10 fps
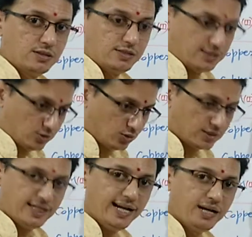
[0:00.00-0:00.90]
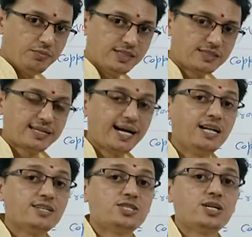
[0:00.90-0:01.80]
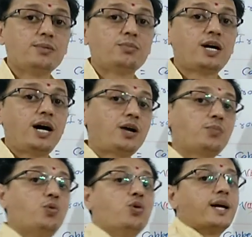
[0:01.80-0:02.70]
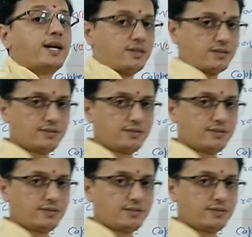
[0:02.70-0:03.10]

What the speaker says: So the name is calcium carbonate.